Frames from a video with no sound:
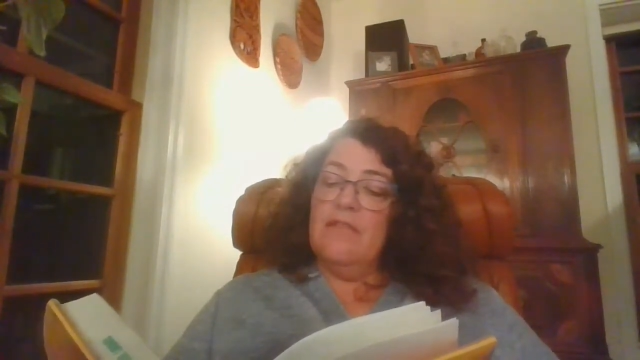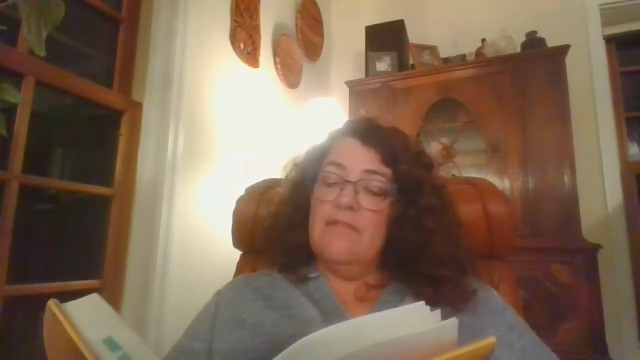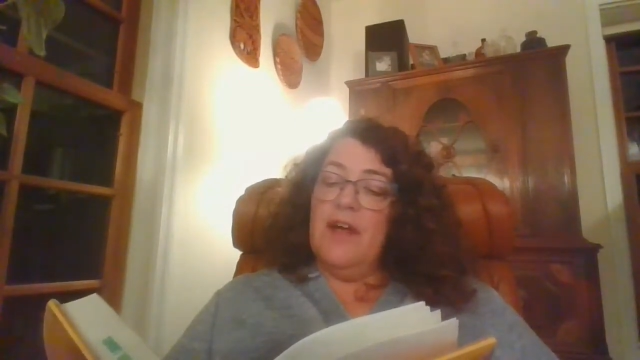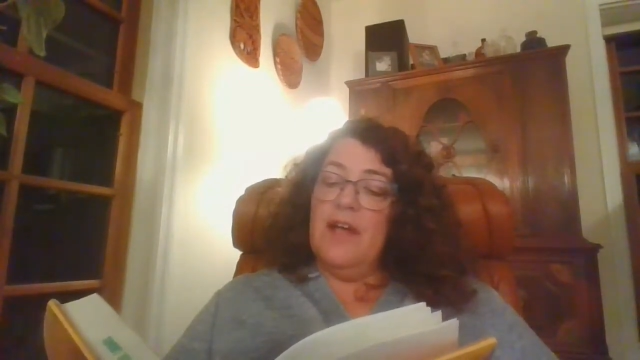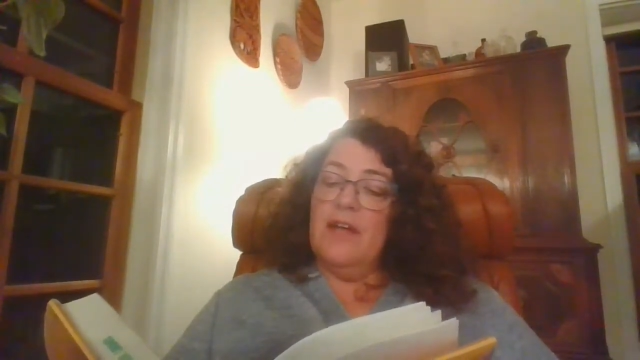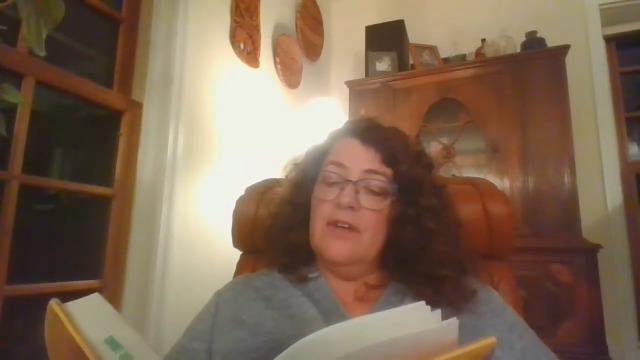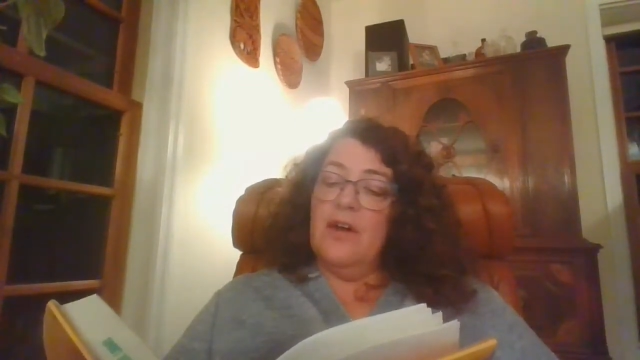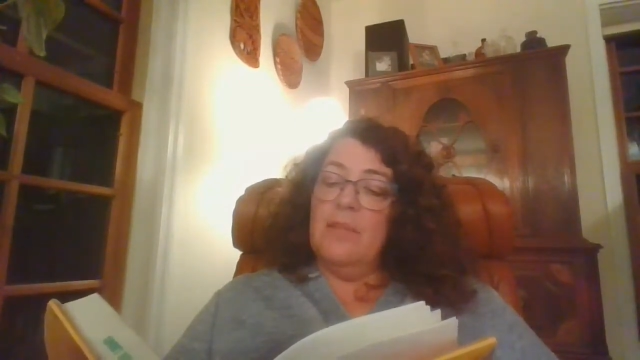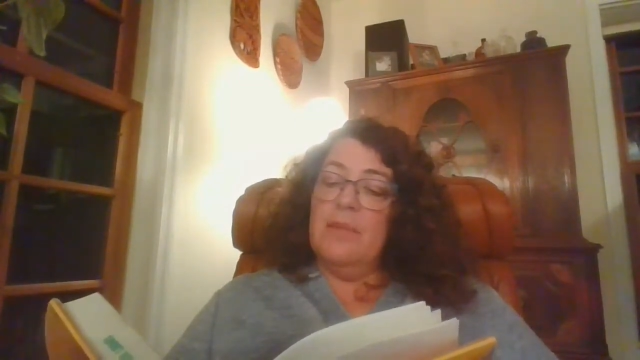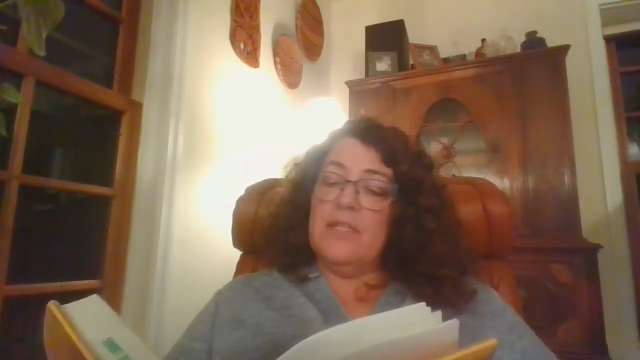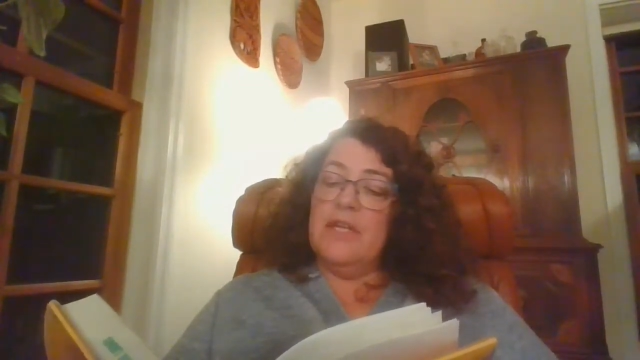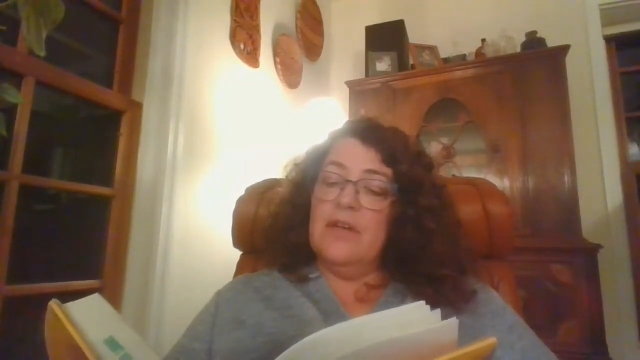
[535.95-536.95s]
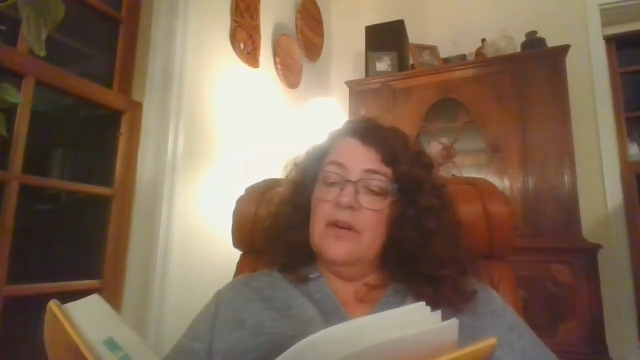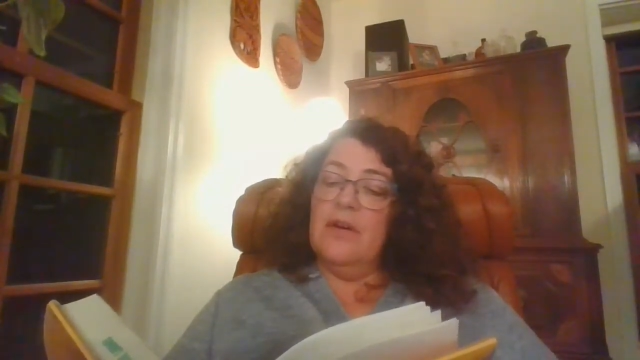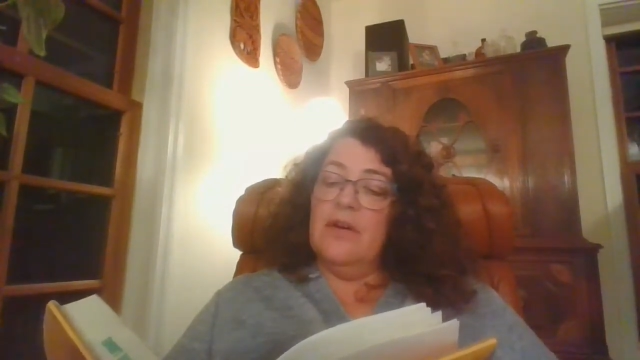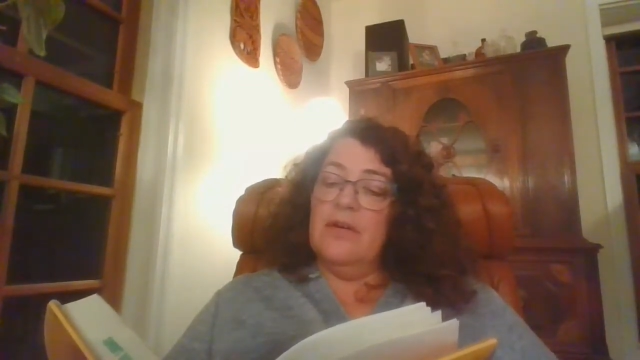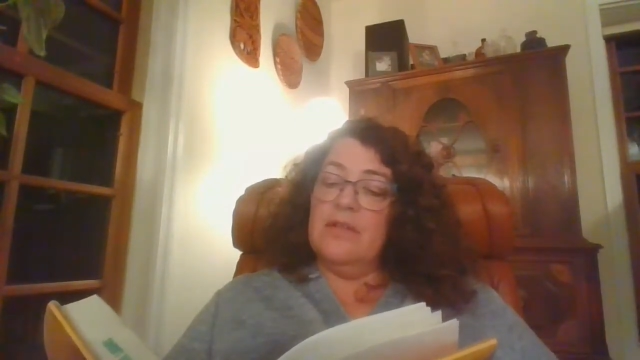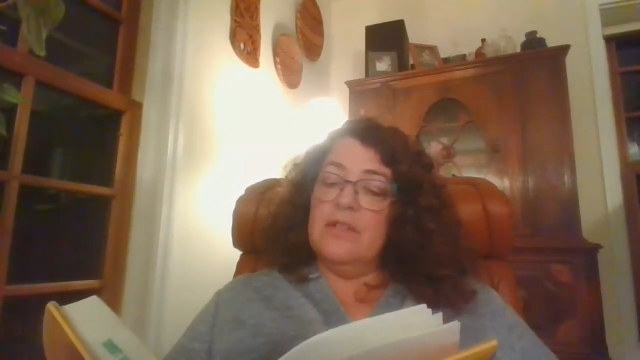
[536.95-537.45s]
Find our missing
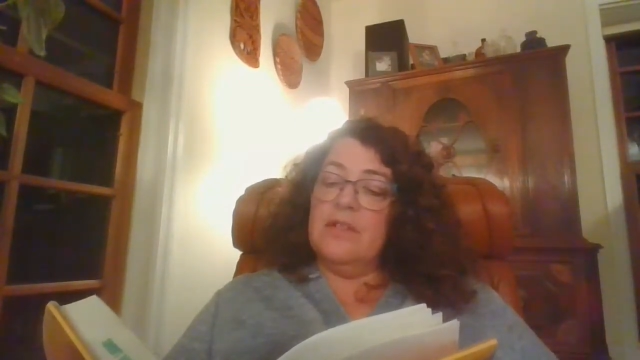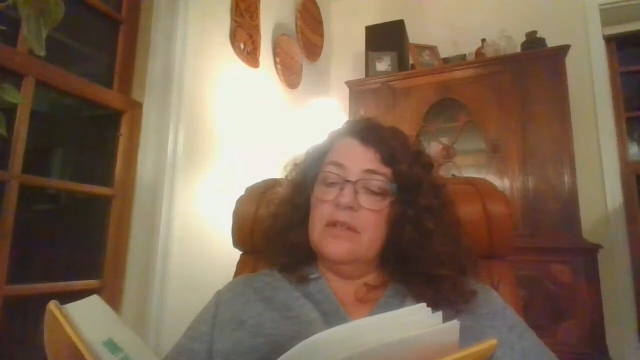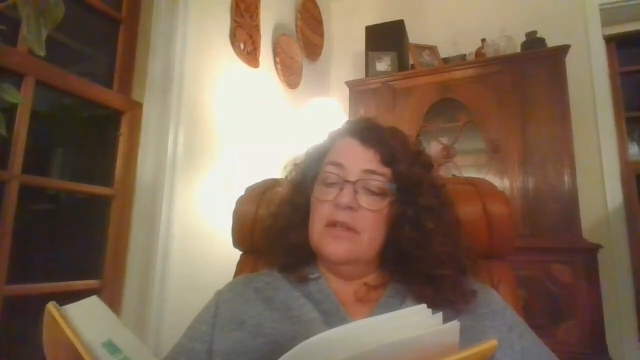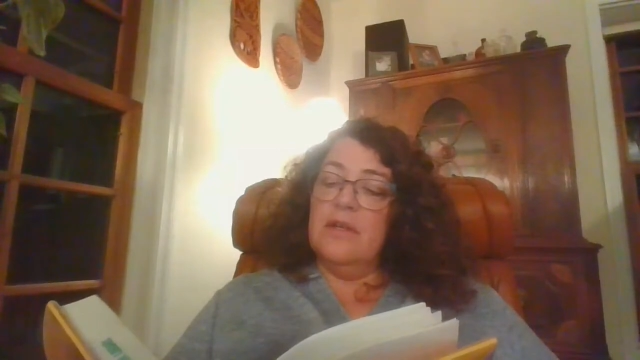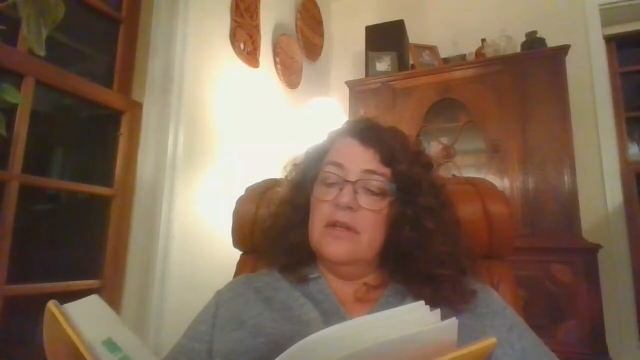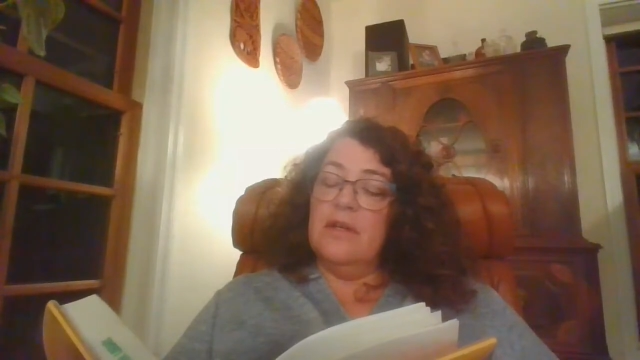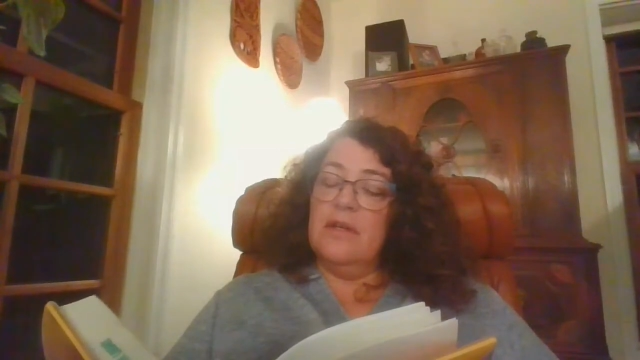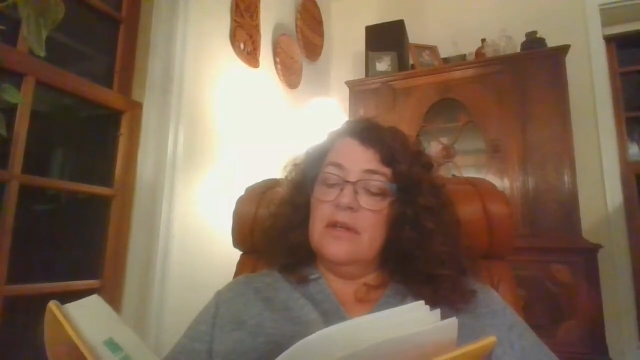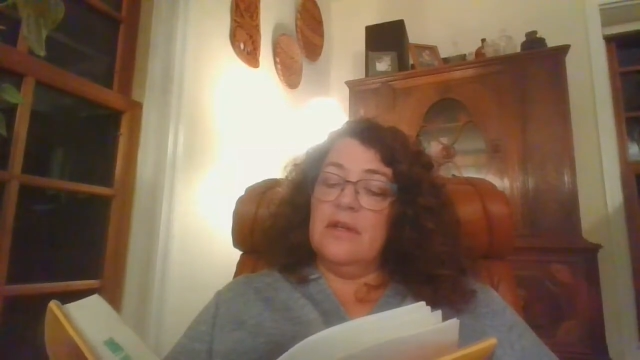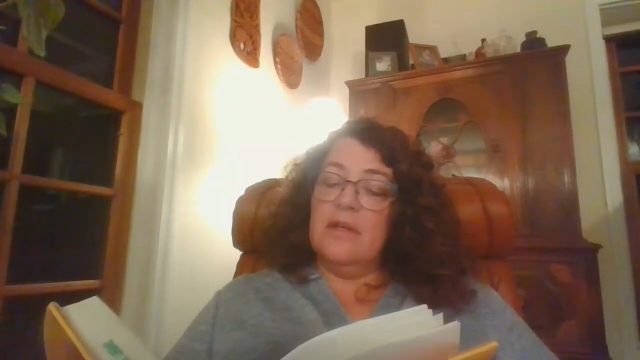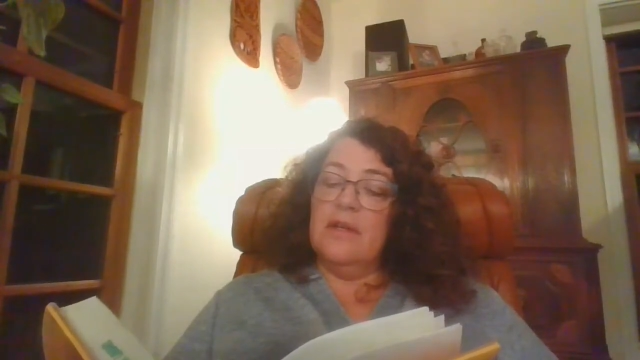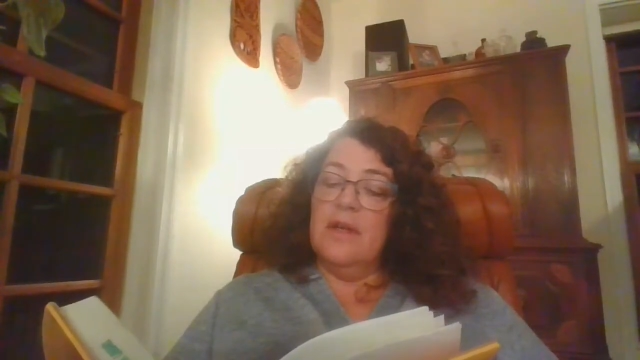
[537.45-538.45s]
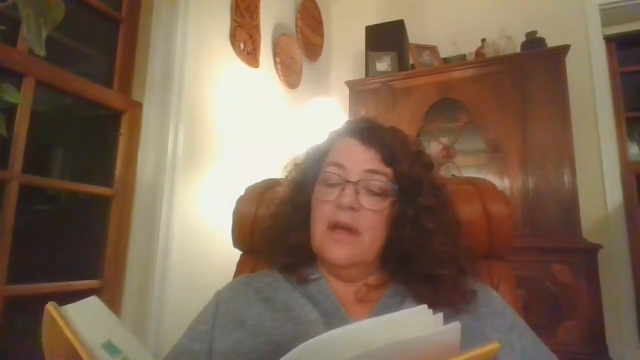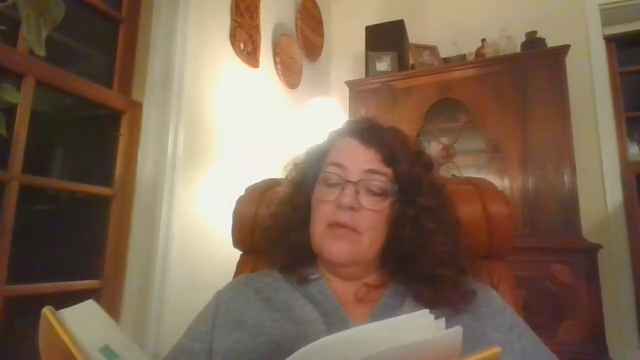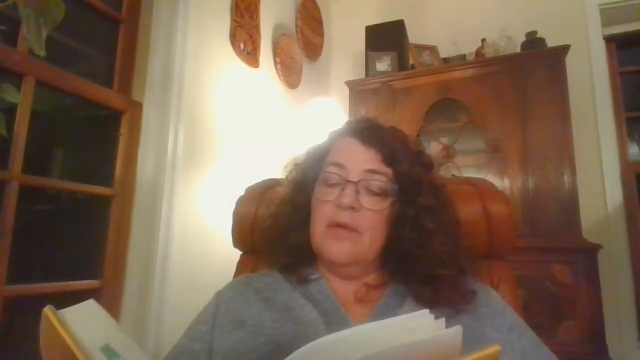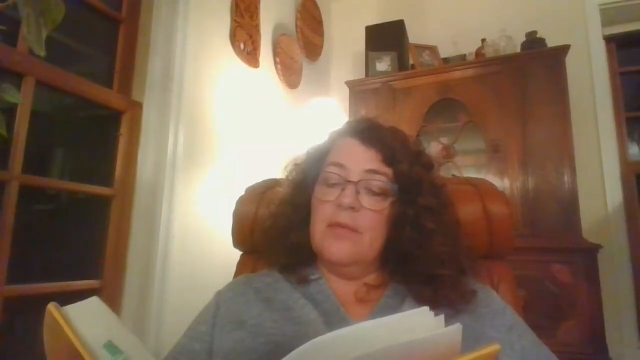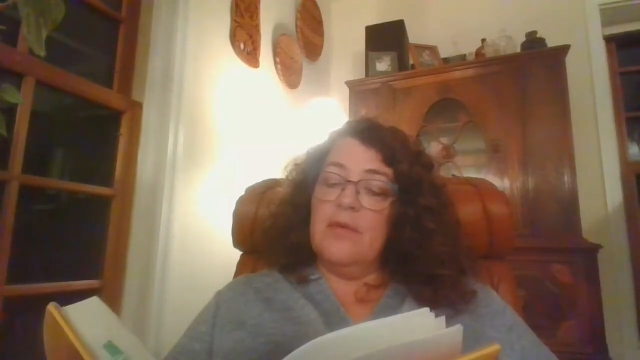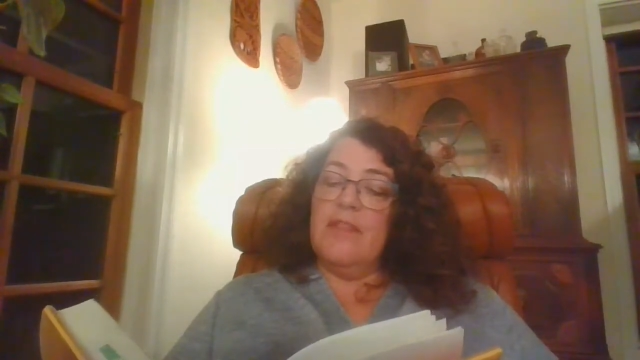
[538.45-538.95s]
girls. Huh,
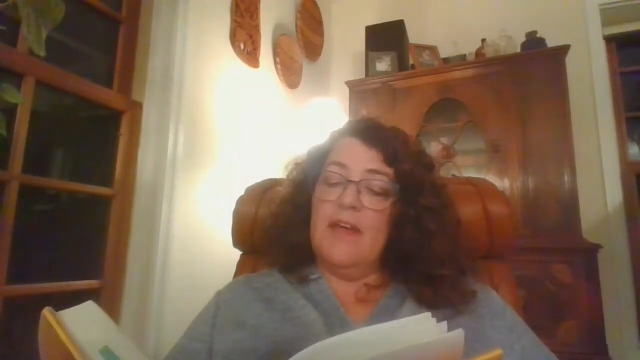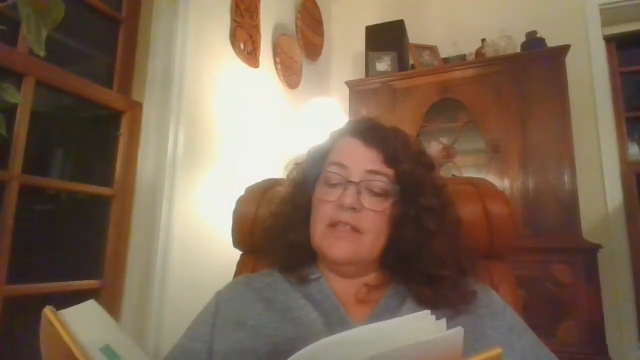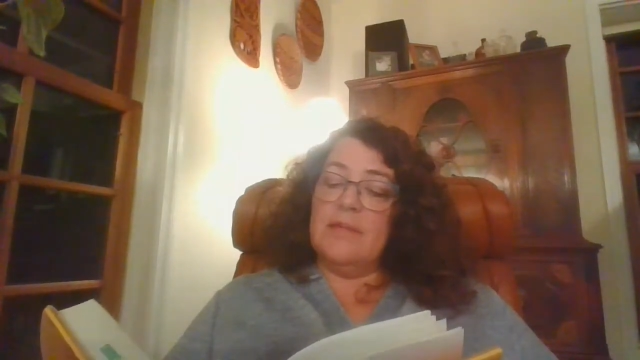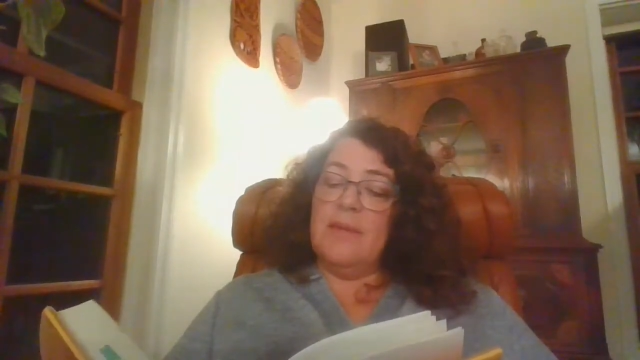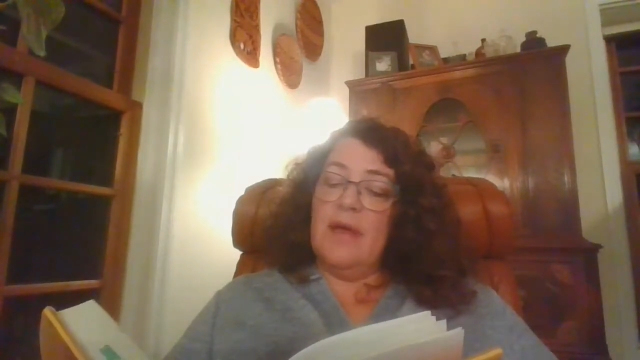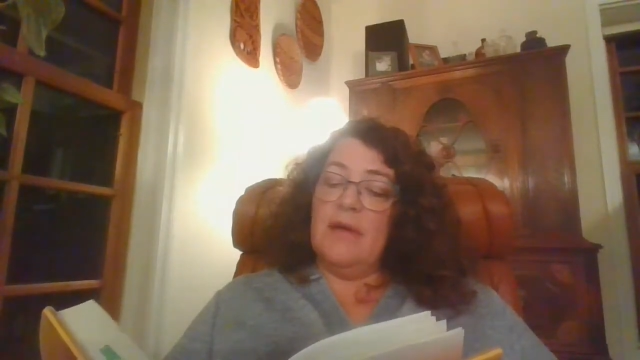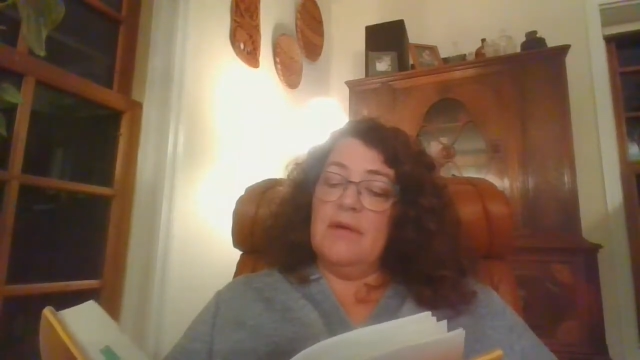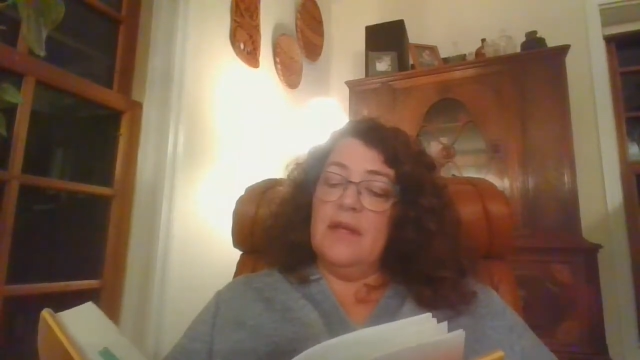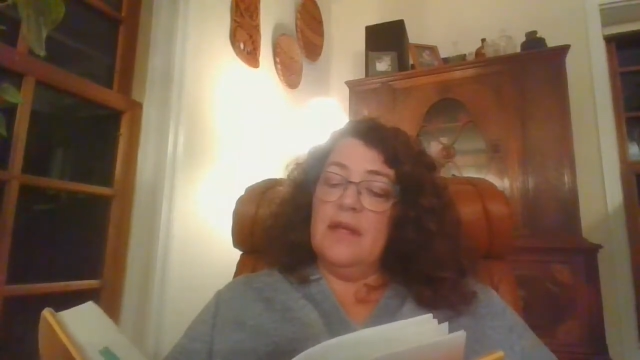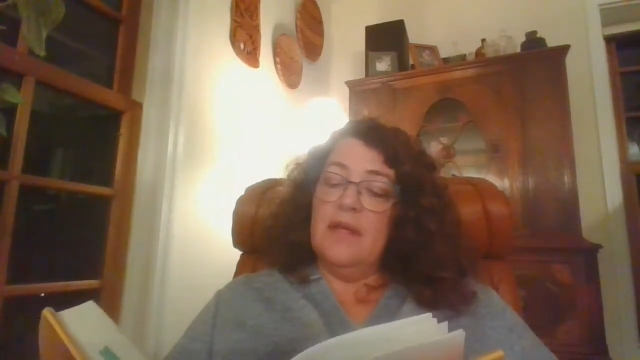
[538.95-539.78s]
I wonder what that's about.